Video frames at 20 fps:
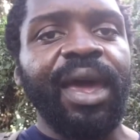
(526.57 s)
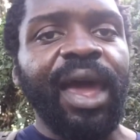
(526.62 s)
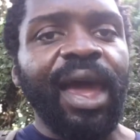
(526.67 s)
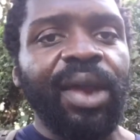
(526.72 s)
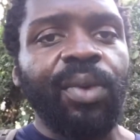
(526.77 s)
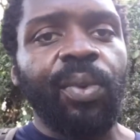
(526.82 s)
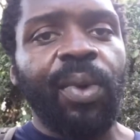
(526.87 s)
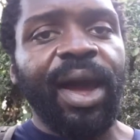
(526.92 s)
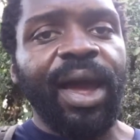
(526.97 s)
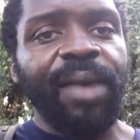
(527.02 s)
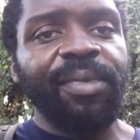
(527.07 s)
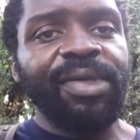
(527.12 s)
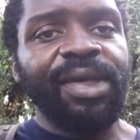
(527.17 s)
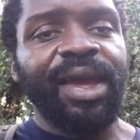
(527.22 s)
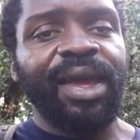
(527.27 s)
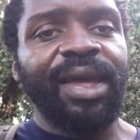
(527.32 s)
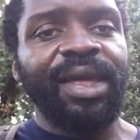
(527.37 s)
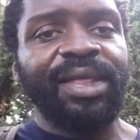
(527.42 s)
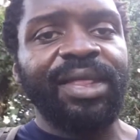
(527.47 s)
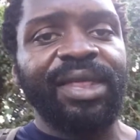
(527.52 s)
And why I'm
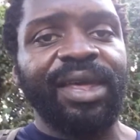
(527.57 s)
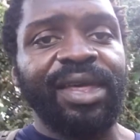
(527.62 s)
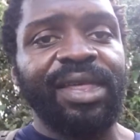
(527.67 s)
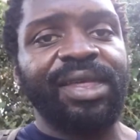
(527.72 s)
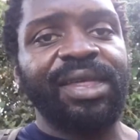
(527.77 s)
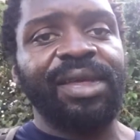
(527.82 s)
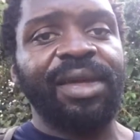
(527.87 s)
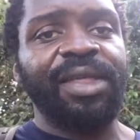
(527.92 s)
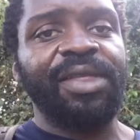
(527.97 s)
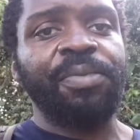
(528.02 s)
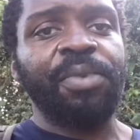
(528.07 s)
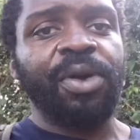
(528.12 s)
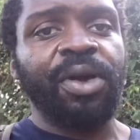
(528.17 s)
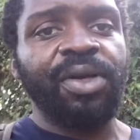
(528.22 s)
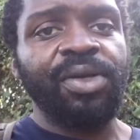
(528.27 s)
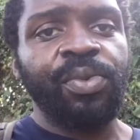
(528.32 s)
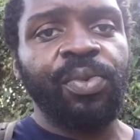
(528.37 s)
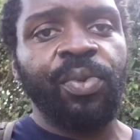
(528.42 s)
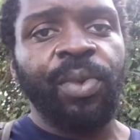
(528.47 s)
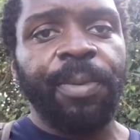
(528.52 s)
saying this is
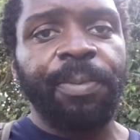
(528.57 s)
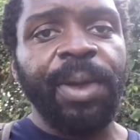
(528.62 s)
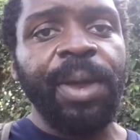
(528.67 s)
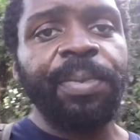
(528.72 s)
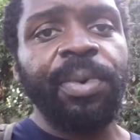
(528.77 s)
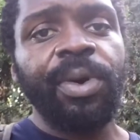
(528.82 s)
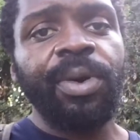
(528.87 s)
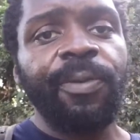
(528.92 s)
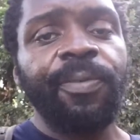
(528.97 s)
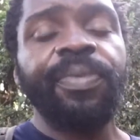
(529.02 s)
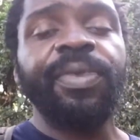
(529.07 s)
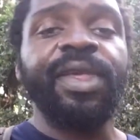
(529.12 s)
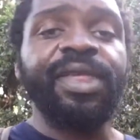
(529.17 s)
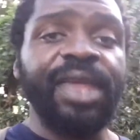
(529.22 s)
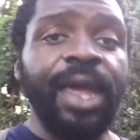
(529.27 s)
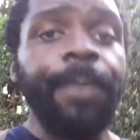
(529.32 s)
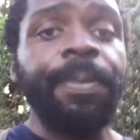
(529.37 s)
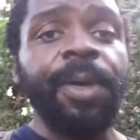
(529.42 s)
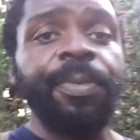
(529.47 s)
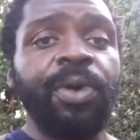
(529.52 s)
because when people, the
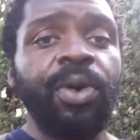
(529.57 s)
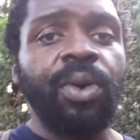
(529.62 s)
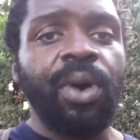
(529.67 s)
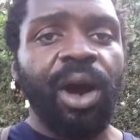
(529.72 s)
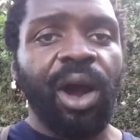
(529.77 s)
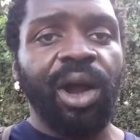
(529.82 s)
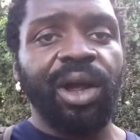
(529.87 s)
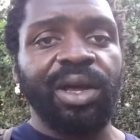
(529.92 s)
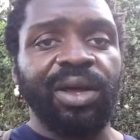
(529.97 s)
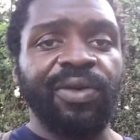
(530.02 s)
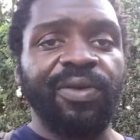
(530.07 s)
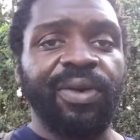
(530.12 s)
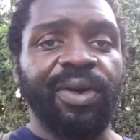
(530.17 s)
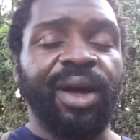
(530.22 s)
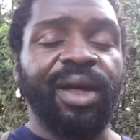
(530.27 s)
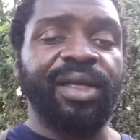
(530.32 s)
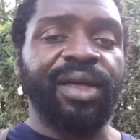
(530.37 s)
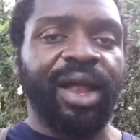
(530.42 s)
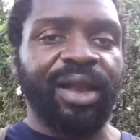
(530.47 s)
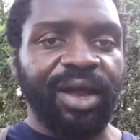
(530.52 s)
same people who argue,
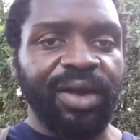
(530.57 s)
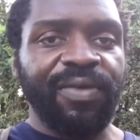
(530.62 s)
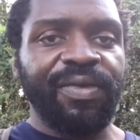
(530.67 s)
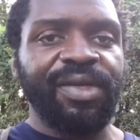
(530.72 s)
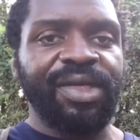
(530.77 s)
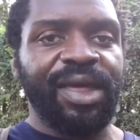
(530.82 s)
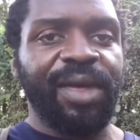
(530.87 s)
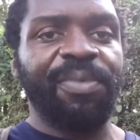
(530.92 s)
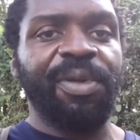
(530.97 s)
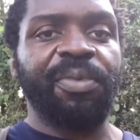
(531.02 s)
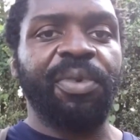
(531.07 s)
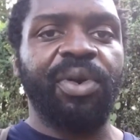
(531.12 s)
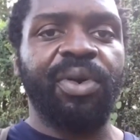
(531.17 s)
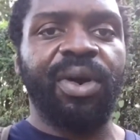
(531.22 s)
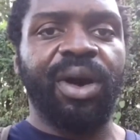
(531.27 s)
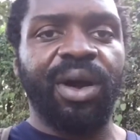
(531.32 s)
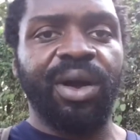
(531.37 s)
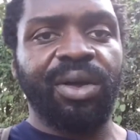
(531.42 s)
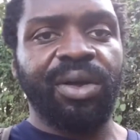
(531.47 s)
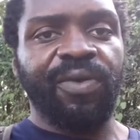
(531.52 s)
a lot of the same people who
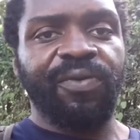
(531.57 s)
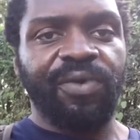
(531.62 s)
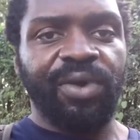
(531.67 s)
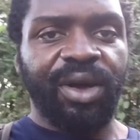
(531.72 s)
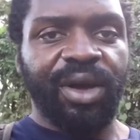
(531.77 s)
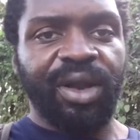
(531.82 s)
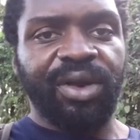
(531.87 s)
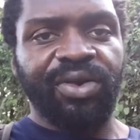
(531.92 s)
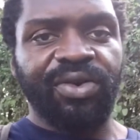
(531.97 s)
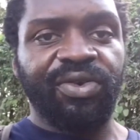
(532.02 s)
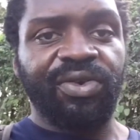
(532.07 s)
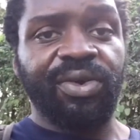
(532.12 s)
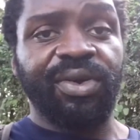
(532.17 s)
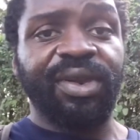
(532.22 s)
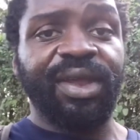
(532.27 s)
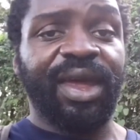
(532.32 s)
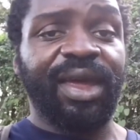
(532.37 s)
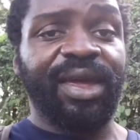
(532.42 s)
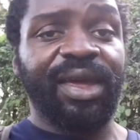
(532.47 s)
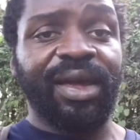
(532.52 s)
argue for gun control,
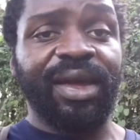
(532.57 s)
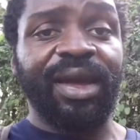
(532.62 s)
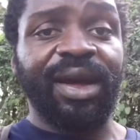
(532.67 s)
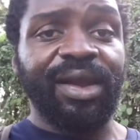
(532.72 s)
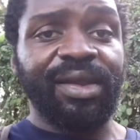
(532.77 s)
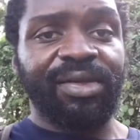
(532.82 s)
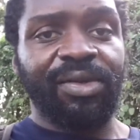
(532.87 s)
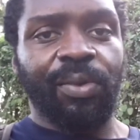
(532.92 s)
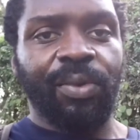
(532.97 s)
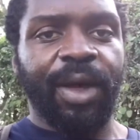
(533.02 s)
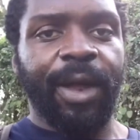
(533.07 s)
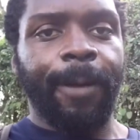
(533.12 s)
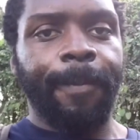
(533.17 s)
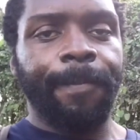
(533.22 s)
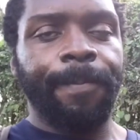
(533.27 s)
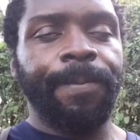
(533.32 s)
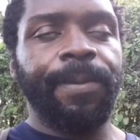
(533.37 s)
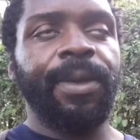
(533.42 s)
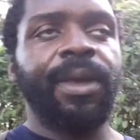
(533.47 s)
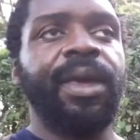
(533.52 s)
taking guns away,
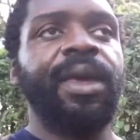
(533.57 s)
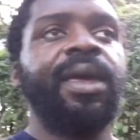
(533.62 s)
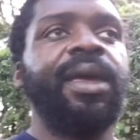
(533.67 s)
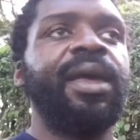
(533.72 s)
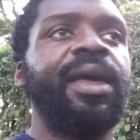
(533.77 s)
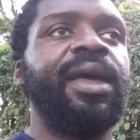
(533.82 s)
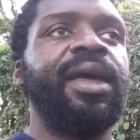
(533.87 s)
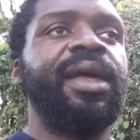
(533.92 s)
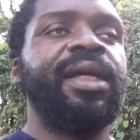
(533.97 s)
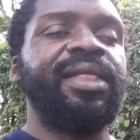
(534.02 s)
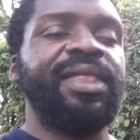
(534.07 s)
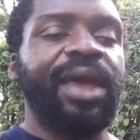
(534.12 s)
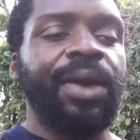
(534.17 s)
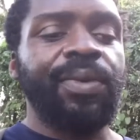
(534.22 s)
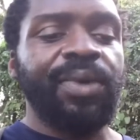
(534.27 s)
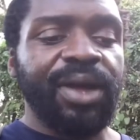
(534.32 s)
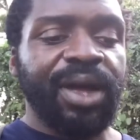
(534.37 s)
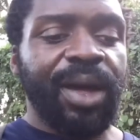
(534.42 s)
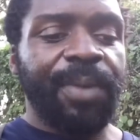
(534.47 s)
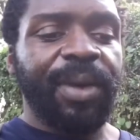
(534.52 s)
they
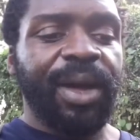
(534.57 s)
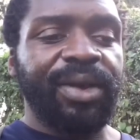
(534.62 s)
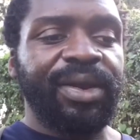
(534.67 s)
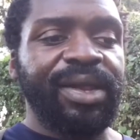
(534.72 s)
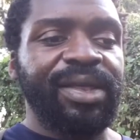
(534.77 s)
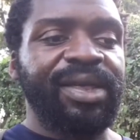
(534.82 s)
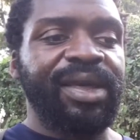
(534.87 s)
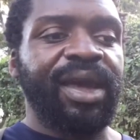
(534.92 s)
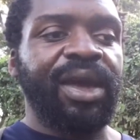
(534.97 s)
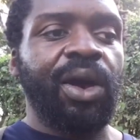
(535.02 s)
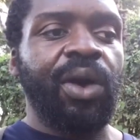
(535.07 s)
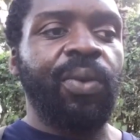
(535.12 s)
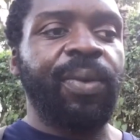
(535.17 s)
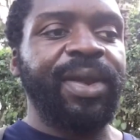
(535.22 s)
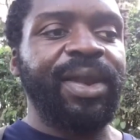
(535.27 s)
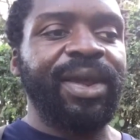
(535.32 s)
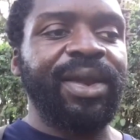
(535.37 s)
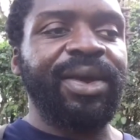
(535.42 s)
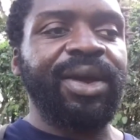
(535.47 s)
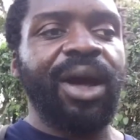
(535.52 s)
will come out and say, oh, we
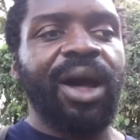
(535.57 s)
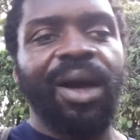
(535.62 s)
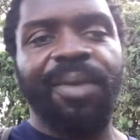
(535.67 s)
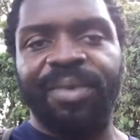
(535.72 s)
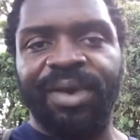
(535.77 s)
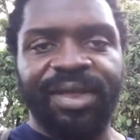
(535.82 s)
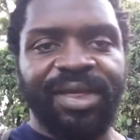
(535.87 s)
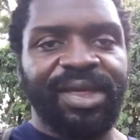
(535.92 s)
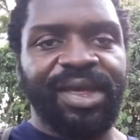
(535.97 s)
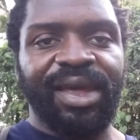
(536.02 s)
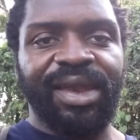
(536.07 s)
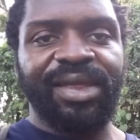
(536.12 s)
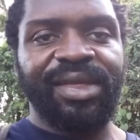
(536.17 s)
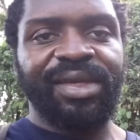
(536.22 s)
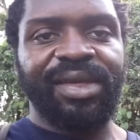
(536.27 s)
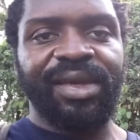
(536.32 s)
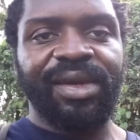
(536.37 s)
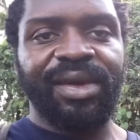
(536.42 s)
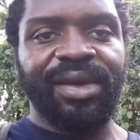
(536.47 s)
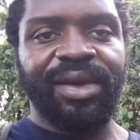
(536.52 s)
need common
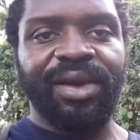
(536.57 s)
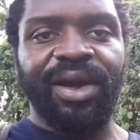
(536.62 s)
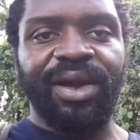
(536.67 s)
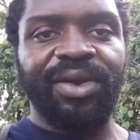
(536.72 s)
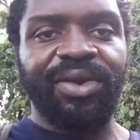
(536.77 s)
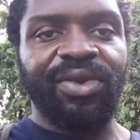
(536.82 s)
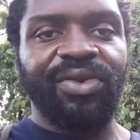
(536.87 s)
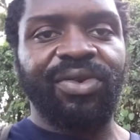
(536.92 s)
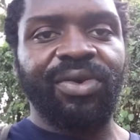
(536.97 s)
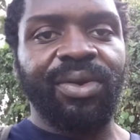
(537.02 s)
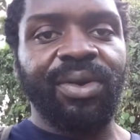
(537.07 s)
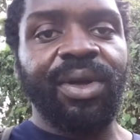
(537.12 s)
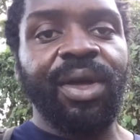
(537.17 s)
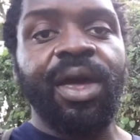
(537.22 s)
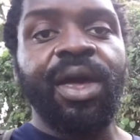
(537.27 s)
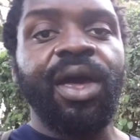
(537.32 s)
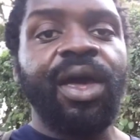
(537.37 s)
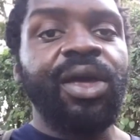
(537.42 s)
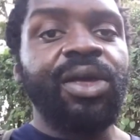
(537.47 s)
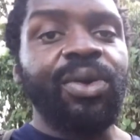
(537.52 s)
sense gun control.
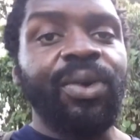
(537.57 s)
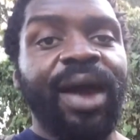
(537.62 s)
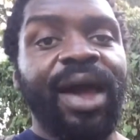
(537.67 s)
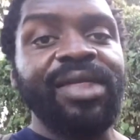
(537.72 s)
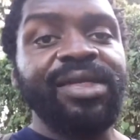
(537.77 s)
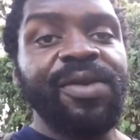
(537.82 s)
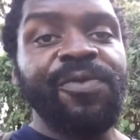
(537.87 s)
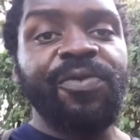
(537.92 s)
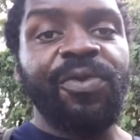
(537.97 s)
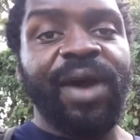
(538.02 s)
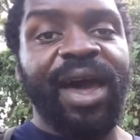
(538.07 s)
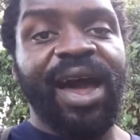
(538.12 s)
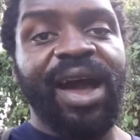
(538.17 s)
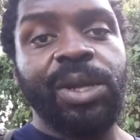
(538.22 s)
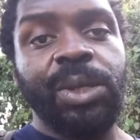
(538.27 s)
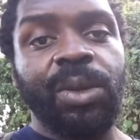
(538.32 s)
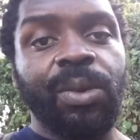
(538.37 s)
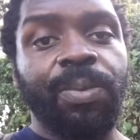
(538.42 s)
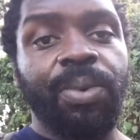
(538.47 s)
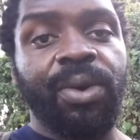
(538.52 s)
You ask them for
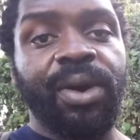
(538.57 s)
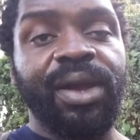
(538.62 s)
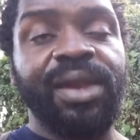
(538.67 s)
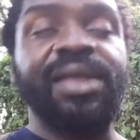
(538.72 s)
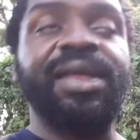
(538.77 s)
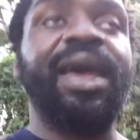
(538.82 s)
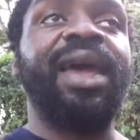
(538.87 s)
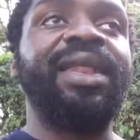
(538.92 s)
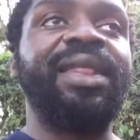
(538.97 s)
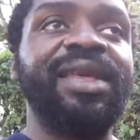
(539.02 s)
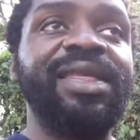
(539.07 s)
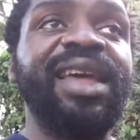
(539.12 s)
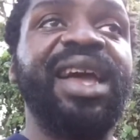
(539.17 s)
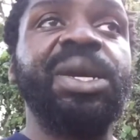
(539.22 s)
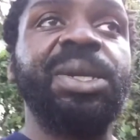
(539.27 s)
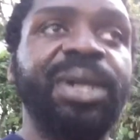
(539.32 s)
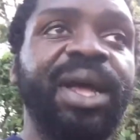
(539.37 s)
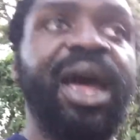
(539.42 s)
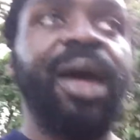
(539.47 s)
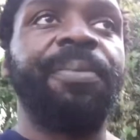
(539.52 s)
actual points, and this
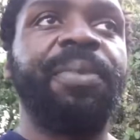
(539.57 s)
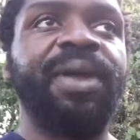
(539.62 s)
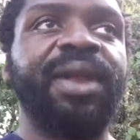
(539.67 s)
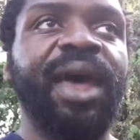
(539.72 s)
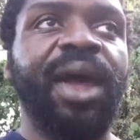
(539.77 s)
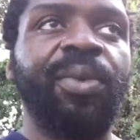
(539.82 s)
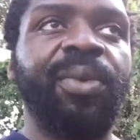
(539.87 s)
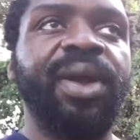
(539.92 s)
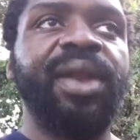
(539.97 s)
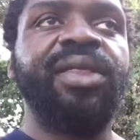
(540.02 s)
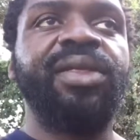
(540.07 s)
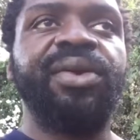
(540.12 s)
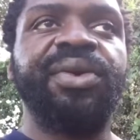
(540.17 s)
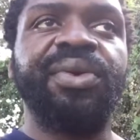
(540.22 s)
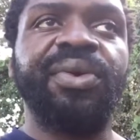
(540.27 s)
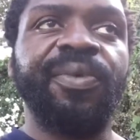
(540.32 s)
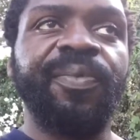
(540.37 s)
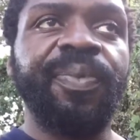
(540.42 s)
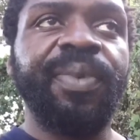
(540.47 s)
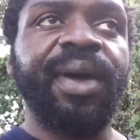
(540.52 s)
actually happened. I went
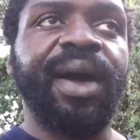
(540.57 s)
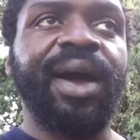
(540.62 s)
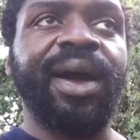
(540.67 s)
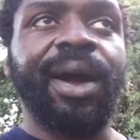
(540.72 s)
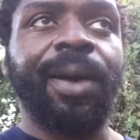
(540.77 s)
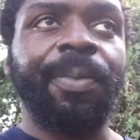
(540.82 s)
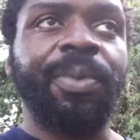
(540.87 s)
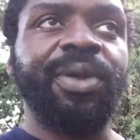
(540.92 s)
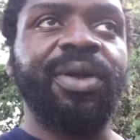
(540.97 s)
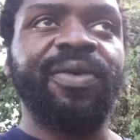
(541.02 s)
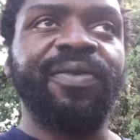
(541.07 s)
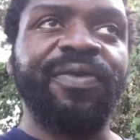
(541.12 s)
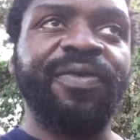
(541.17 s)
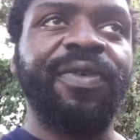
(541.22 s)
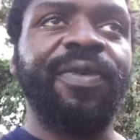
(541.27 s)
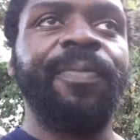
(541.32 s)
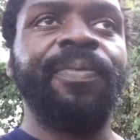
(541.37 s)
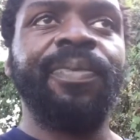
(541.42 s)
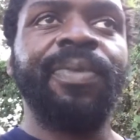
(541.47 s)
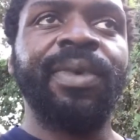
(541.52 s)
through a couple of